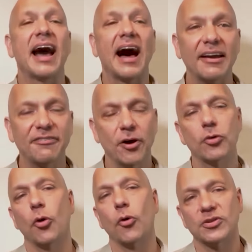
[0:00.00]

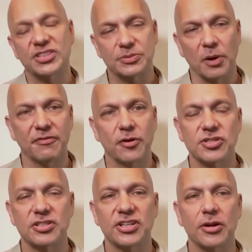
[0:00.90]
iPhone or
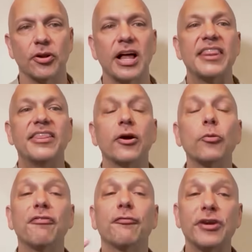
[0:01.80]
smartphones in general, they're
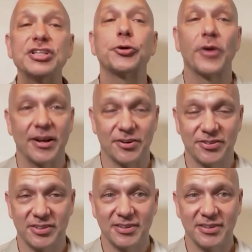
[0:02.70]
refrigerators.